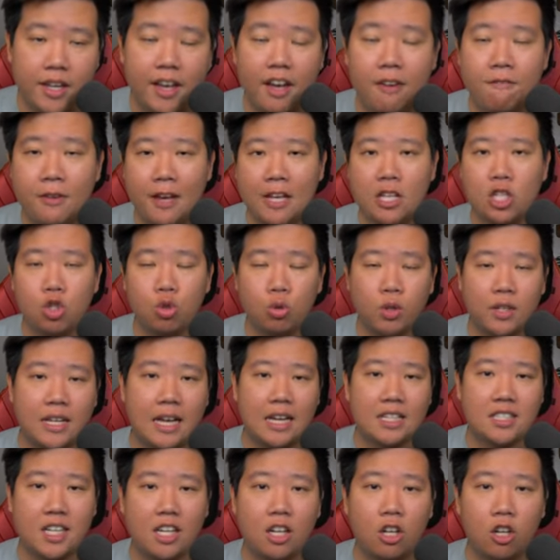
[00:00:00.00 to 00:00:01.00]
Eventually,
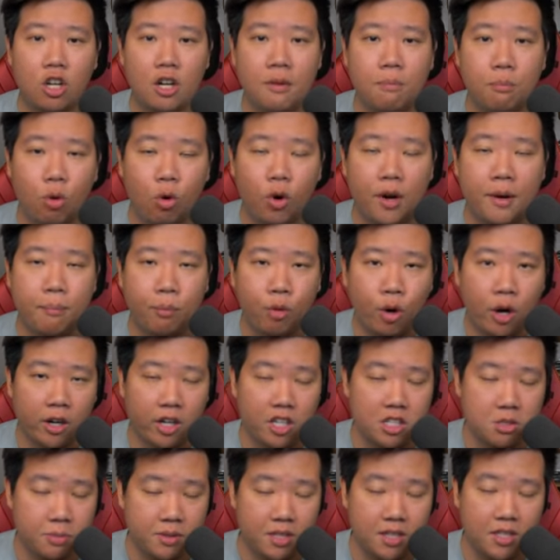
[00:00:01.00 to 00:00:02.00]
as I learn more and
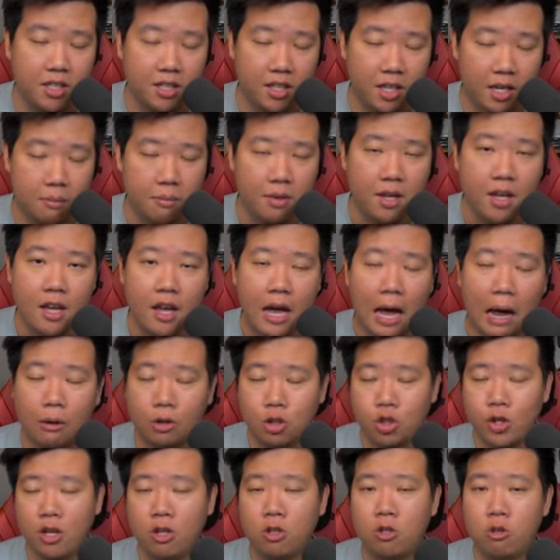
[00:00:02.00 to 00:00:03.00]
progress within the game, I
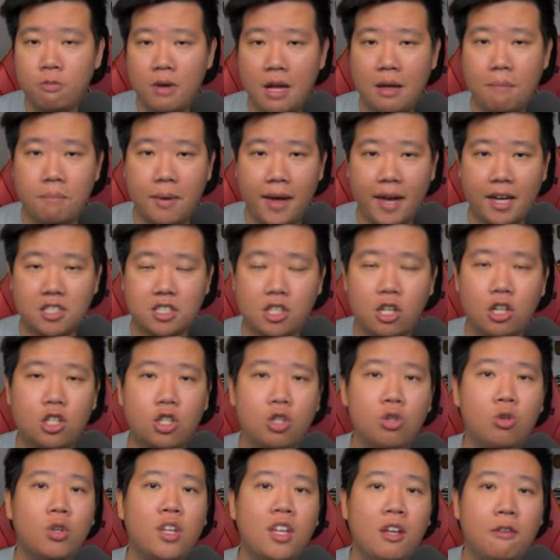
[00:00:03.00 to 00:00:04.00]
will try to do my best
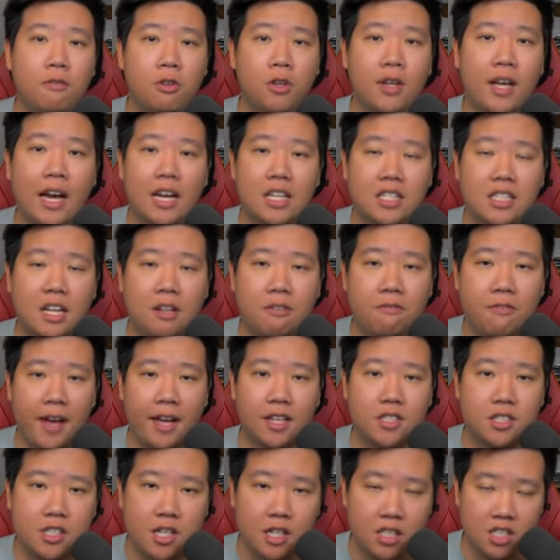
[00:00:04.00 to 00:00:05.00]
to give you guys
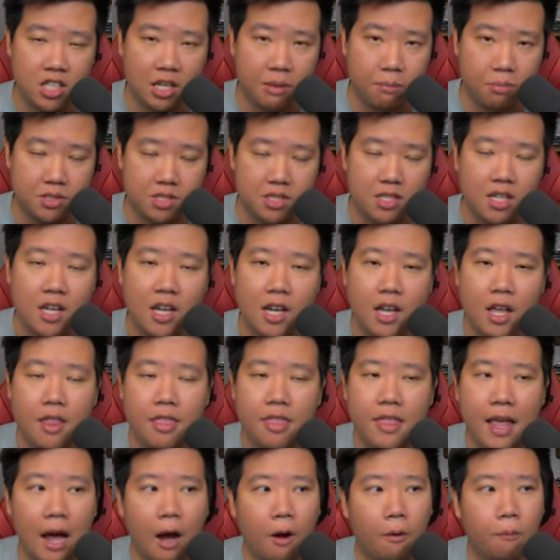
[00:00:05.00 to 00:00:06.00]
advanced tips.
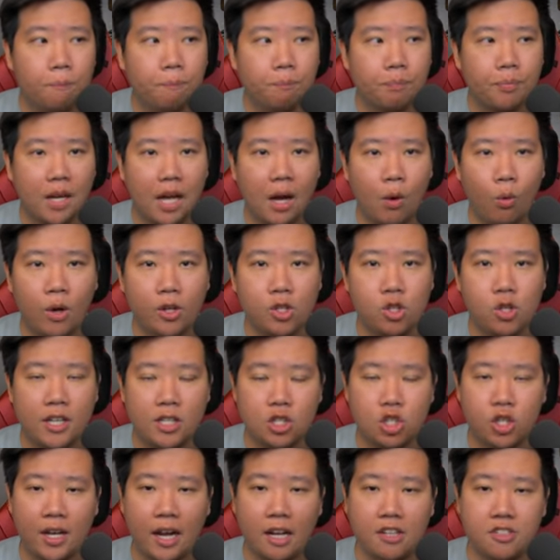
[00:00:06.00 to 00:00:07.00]
Now, I want to
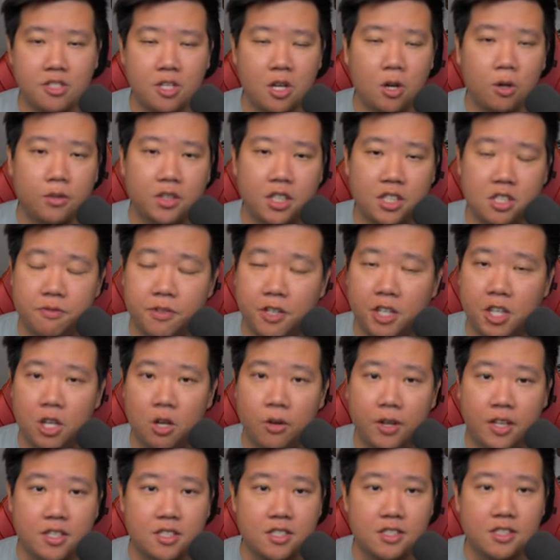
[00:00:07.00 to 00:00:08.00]
let you guys know this
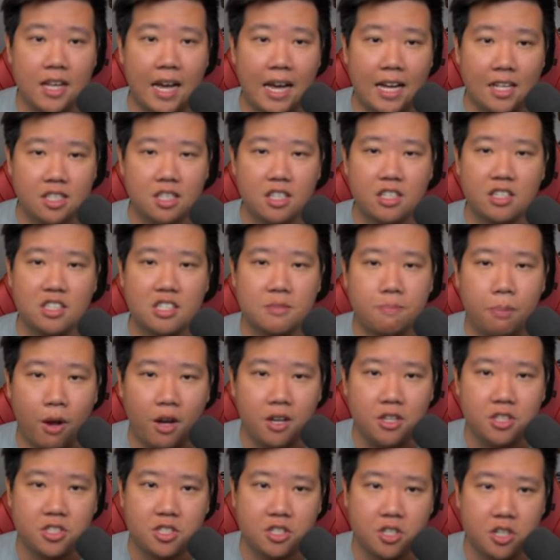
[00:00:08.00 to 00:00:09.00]
video is not
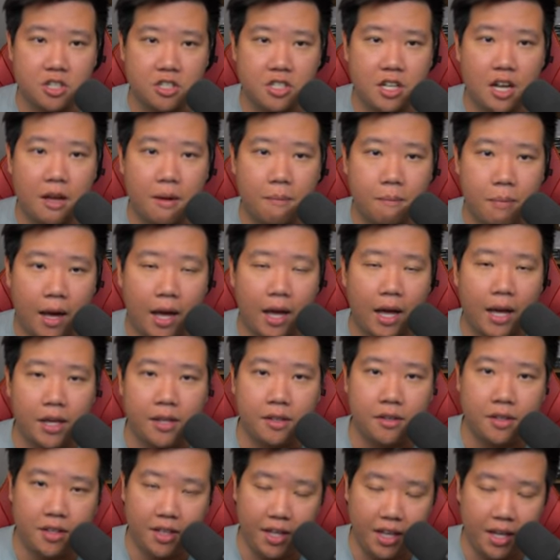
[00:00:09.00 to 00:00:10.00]
sponsored
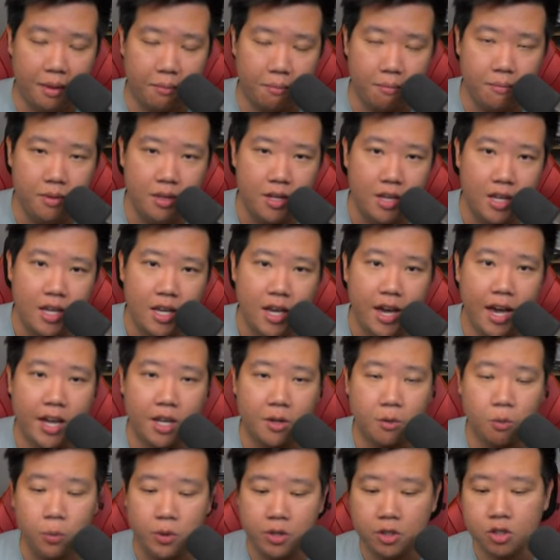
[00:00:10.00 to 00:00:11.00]
by the game,
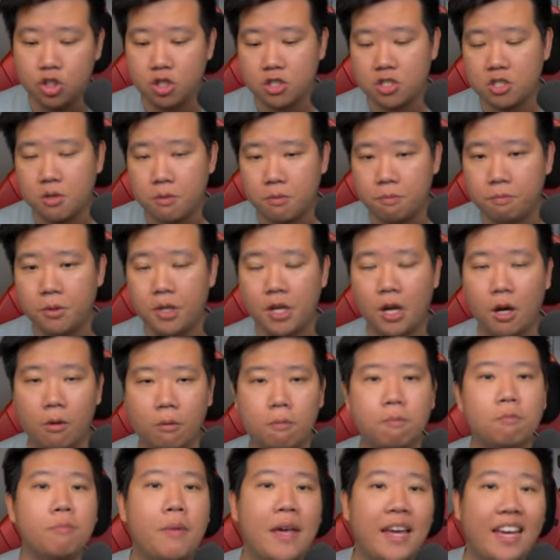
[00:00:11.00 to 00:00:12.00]
and we're just, you
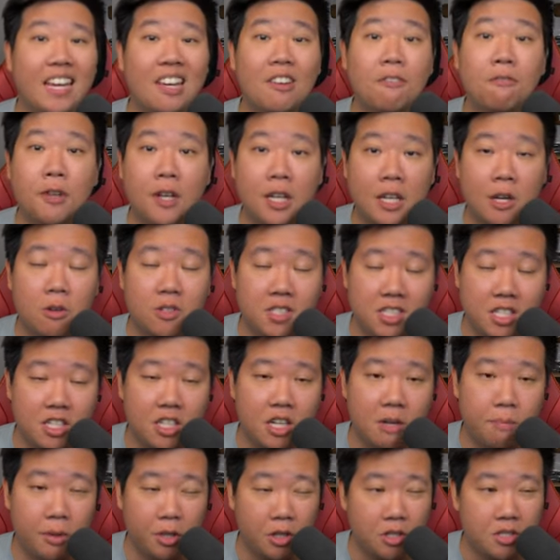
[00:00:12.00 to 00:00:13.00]
know, making videos in
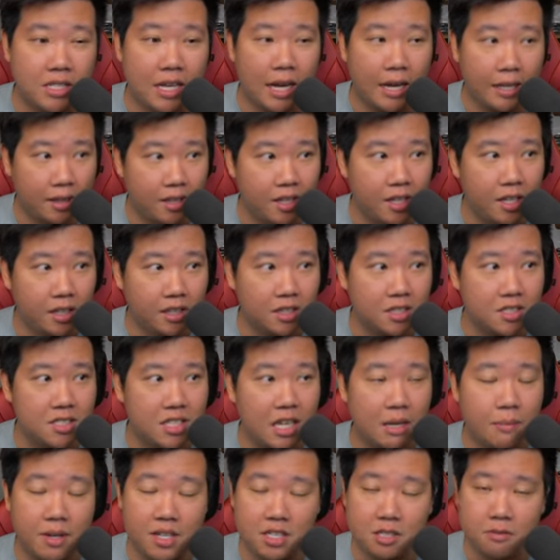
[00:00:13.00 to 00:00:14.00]
here because I think this
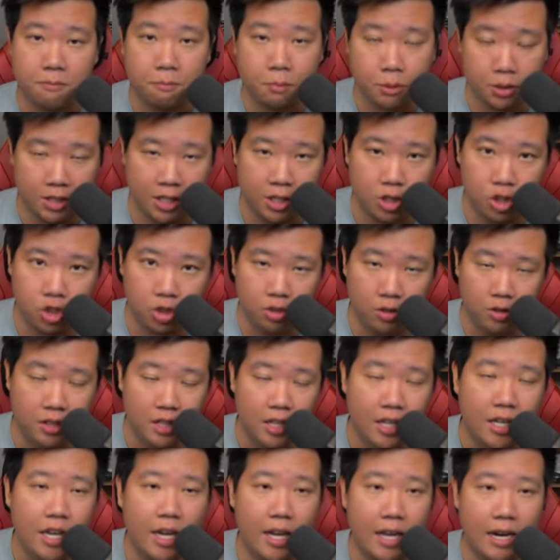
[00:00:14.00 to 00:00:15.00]
game has potential,
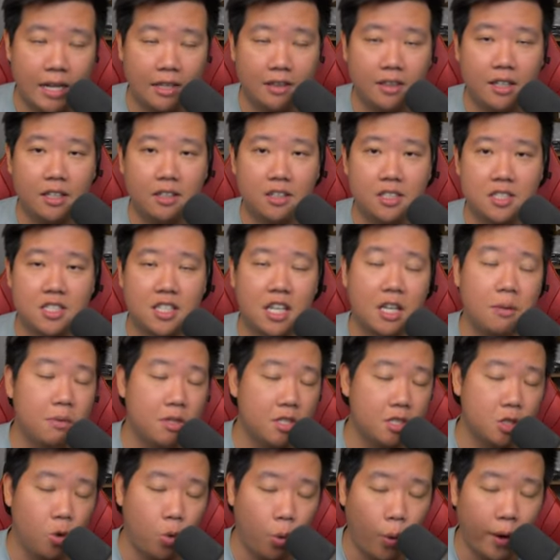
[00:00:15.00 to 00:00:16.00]
and I think this game
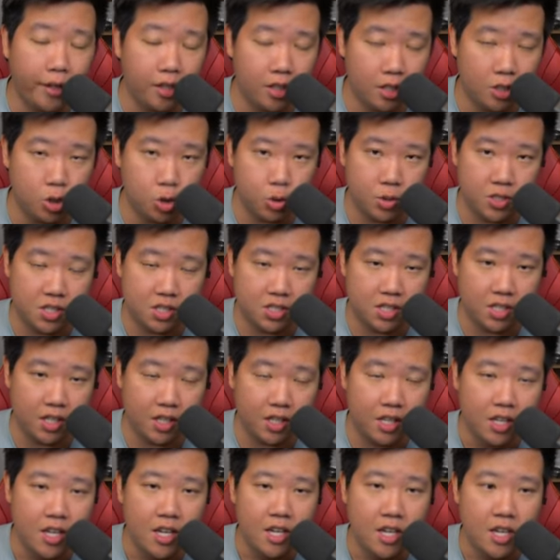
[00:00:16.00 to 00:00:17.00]
is quite
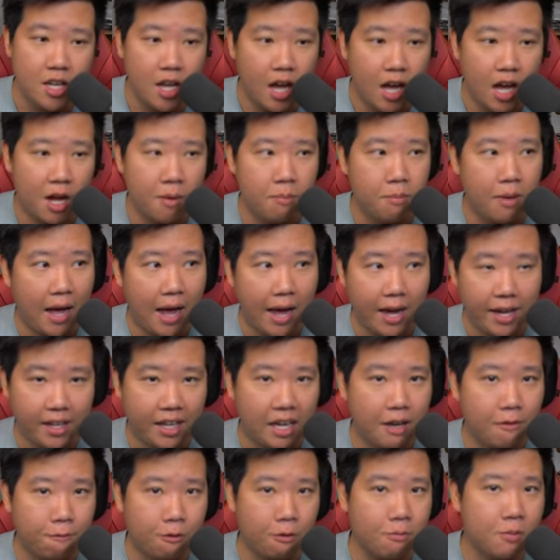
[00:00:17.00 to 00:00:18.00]
interesting. I
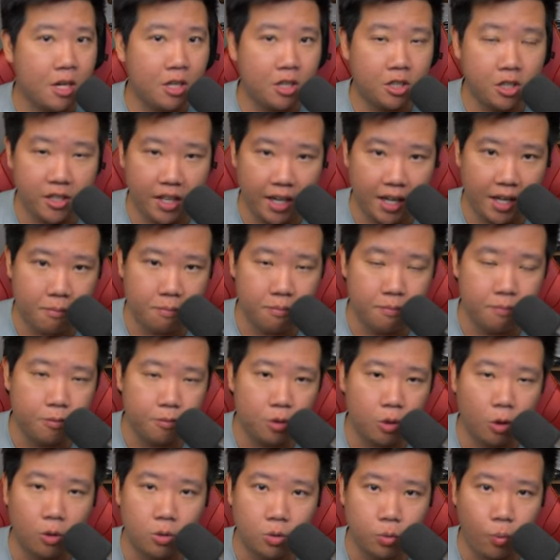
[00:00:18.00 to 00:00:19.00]
came from another game
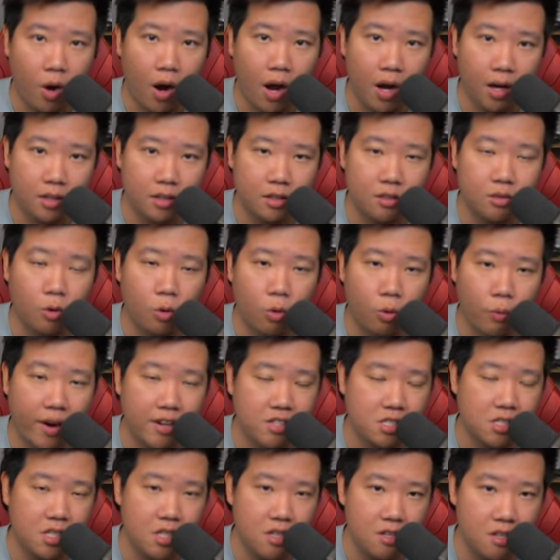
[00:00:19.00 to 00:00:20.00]
called Rock or
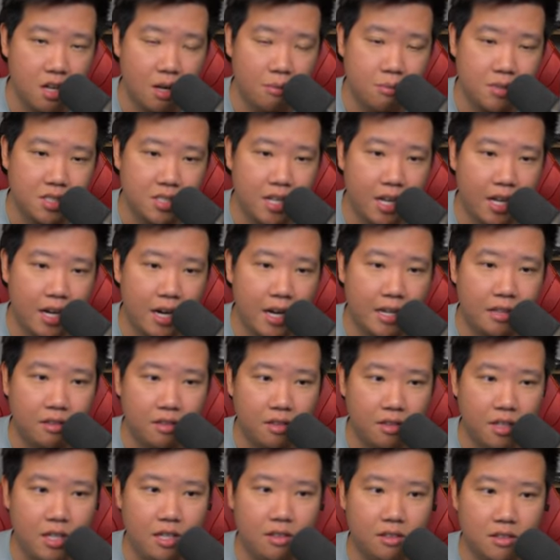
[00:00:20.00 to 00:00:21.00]
Rise of Kingdoms, and I
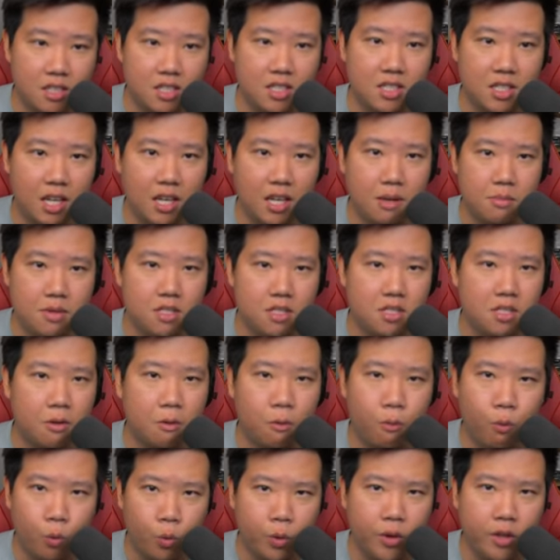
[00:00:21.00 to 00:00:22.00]
think this game is
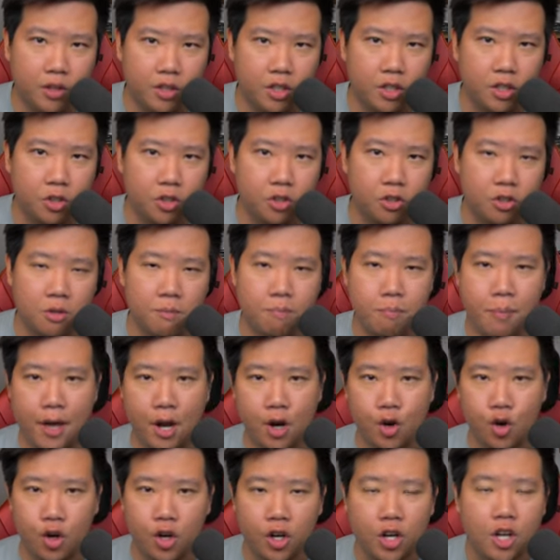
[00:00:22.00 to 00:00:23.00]
a really good
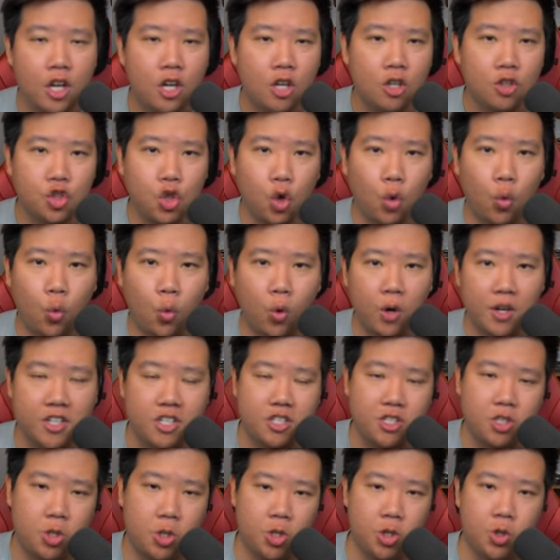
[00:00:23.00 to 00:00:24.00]
competitor
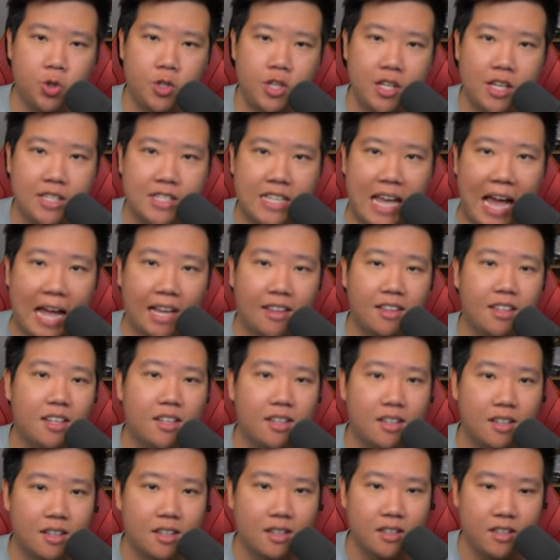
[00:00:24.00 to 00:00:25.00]
to that
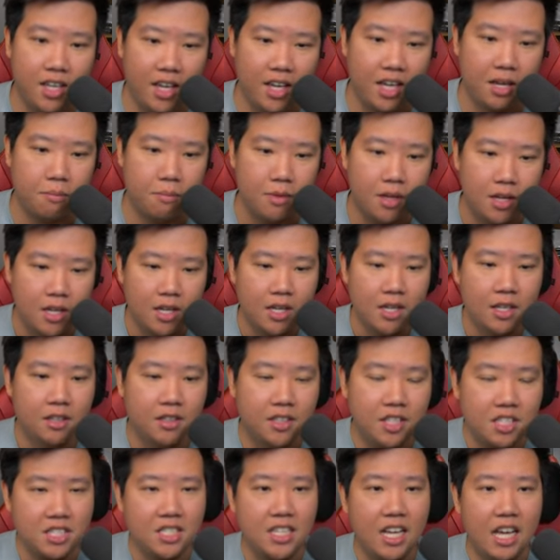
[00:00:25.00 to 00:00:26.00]
game.
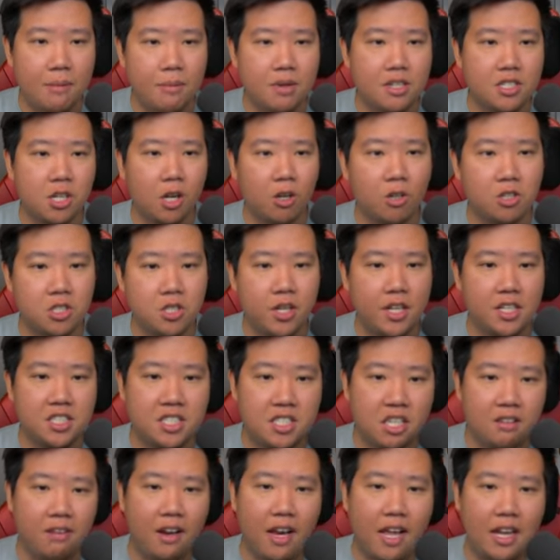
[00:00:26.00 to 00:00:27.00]
This game is also a
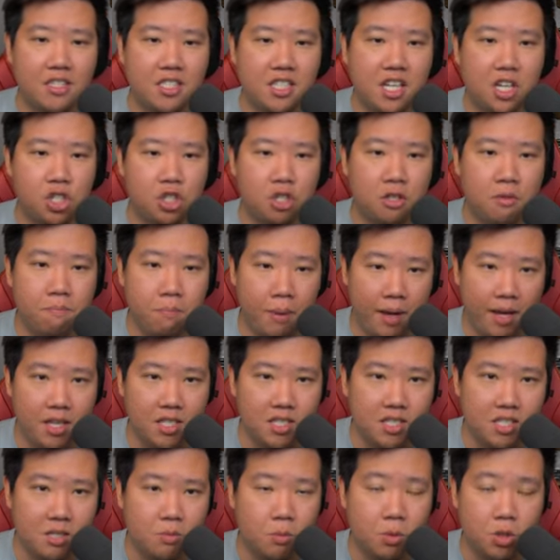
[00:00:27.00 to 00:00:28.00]
civilization
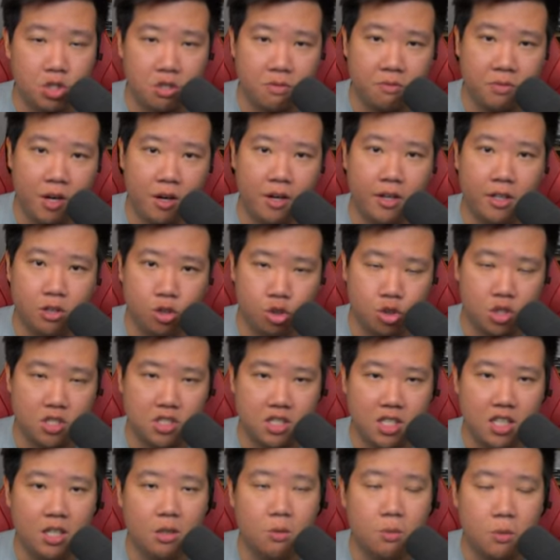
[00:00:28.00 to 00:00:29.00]
base, which is very
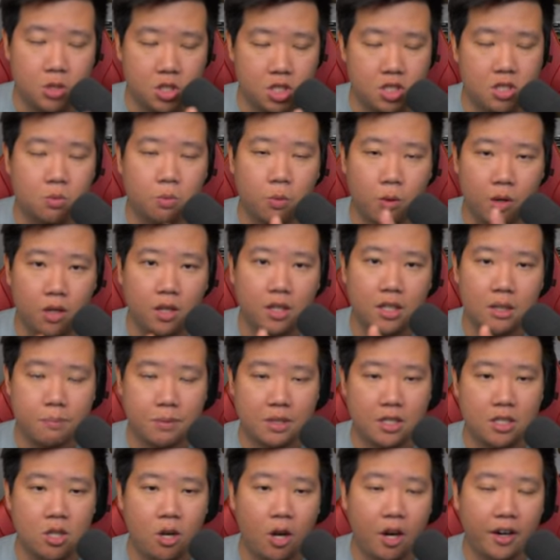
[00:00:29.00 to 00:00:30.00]
interesting, and which is we're going to
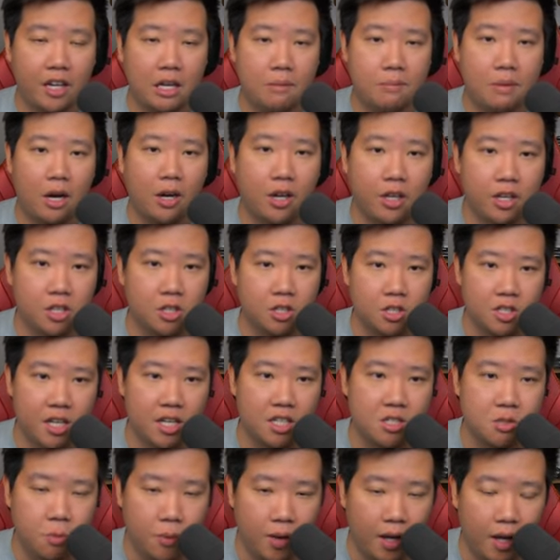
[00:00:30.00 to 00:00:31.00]
be talking about here today
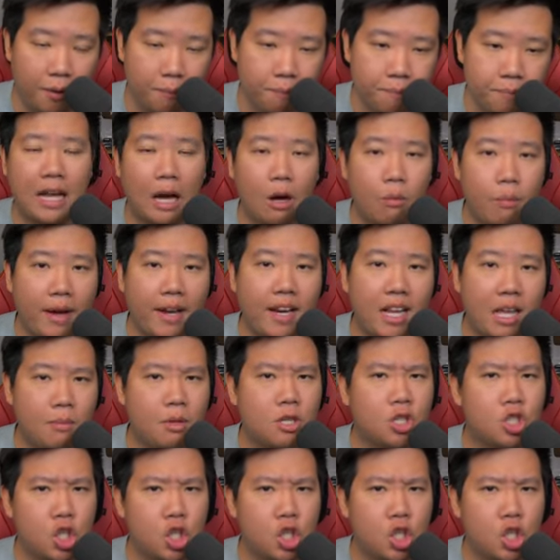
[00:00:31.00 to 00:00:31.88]
as well. Now, my name is